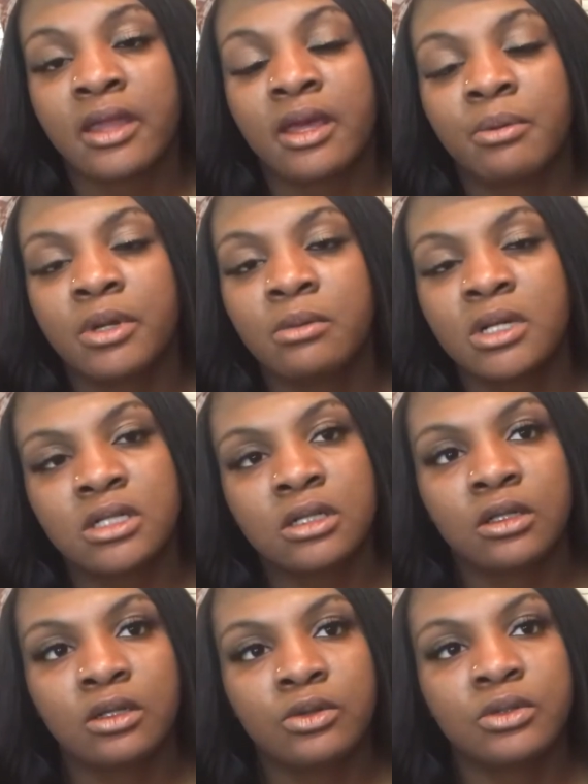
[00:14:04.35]
that pretty much
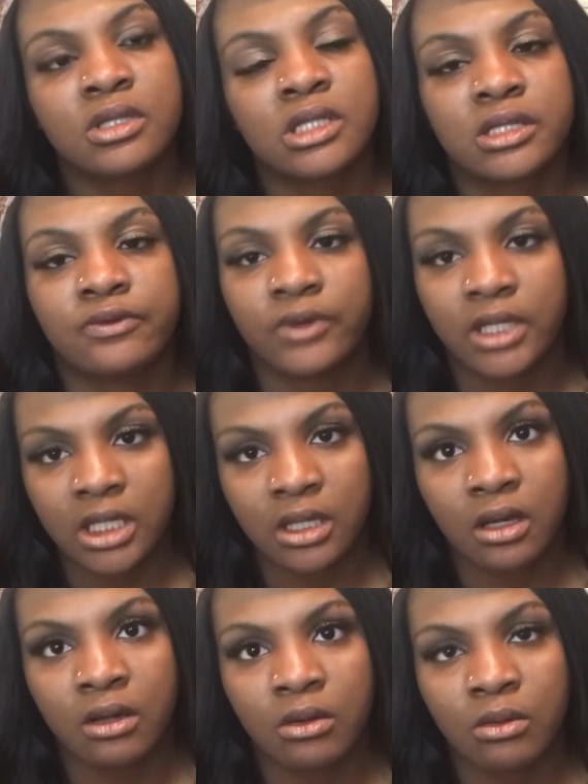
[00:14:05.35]
concludes this
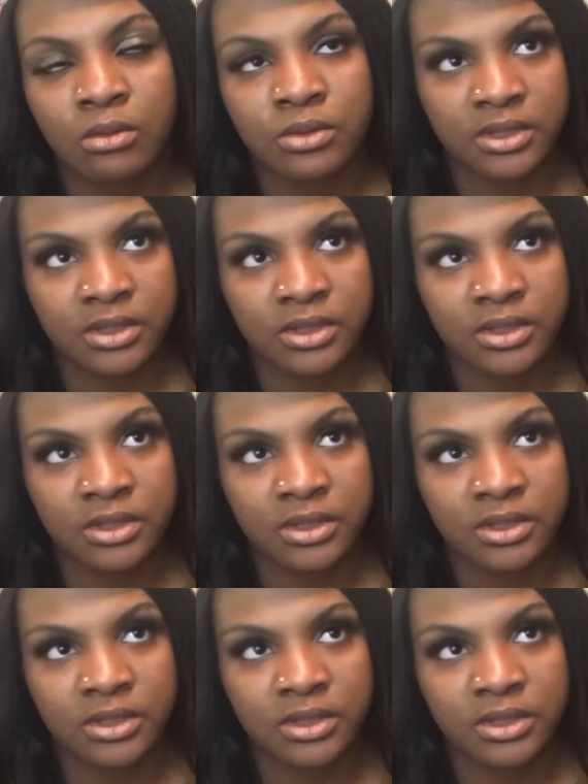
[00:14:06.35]
video.